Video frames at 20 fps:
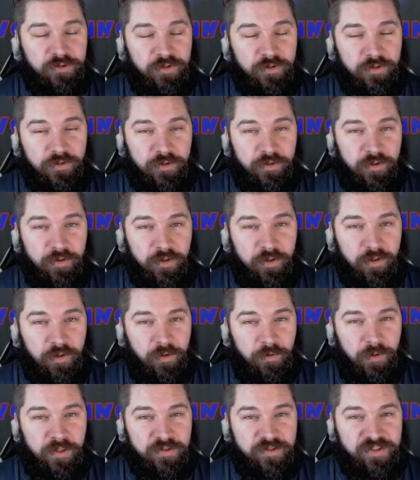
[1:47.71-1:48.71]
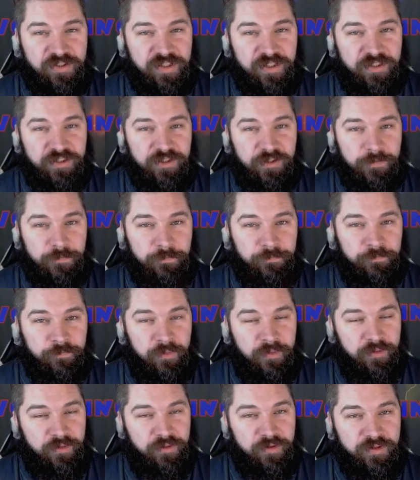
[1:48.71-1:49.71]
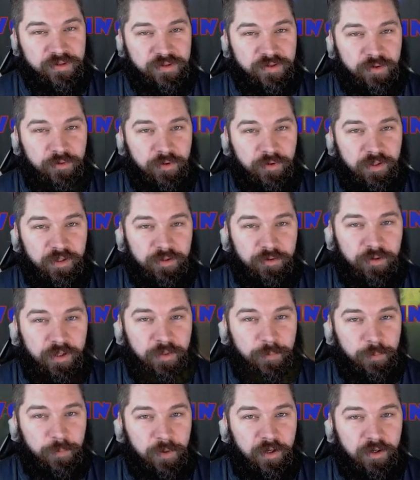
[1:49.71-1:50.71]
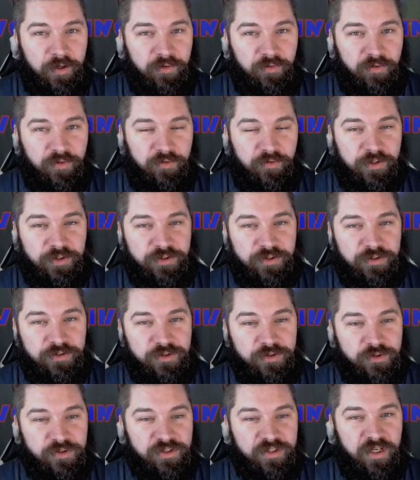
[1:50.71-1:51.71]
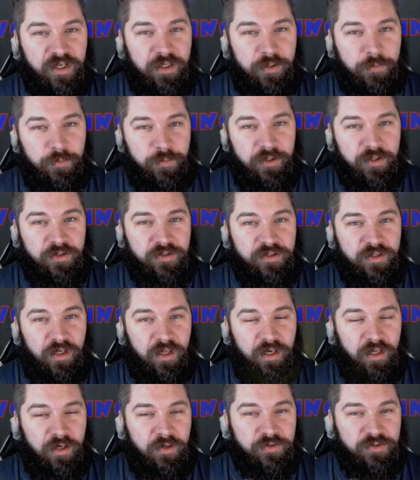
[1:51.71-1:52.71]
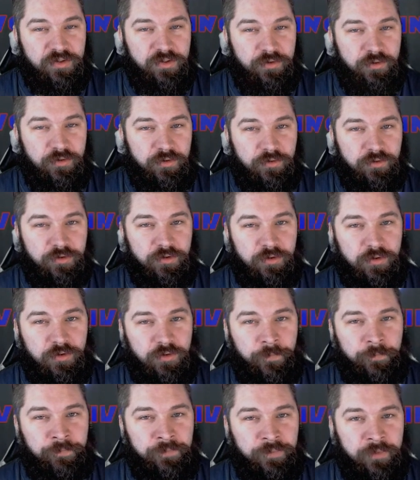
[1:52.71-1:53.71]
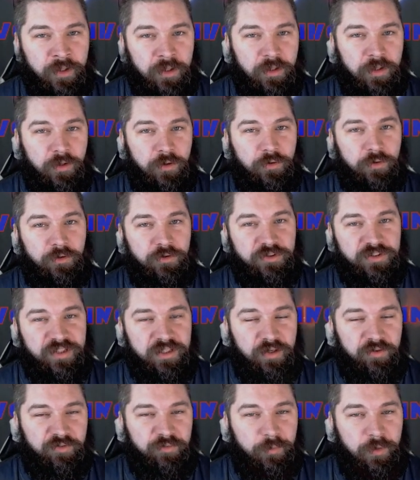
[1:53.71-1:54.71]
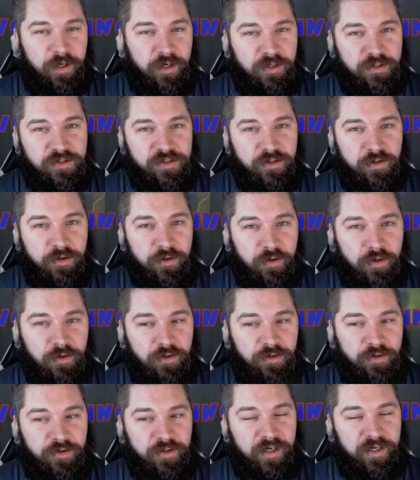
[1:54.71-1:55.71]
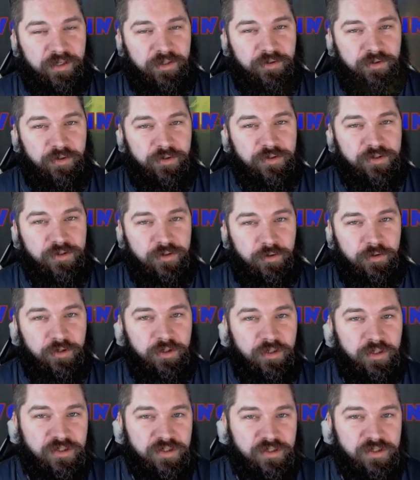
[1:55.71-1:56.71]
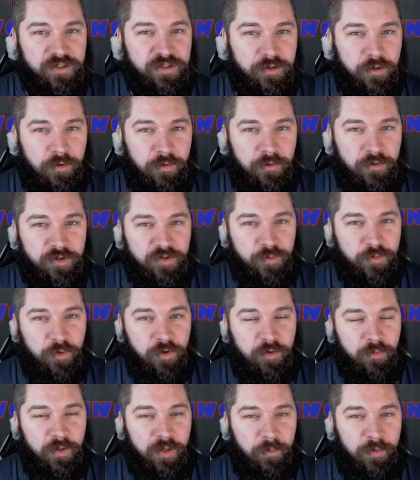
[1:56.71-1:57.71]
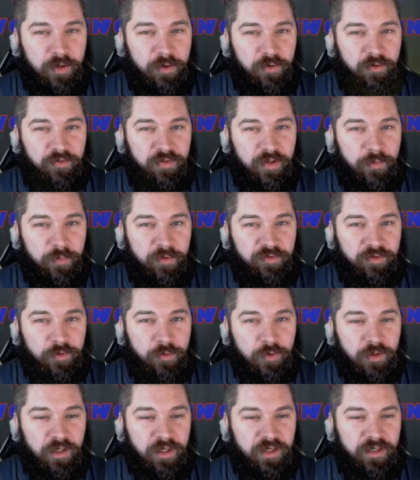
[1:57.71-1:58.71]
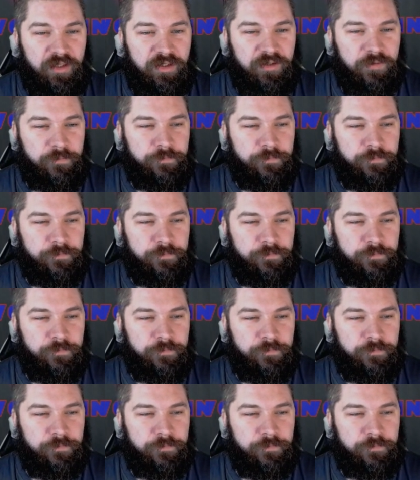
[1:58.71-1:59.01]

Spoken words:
look on the Loadout section. This is a really great part of the version 2 site because it allows you to load a set of mods on all your characters, or just a small amount of them if you would like.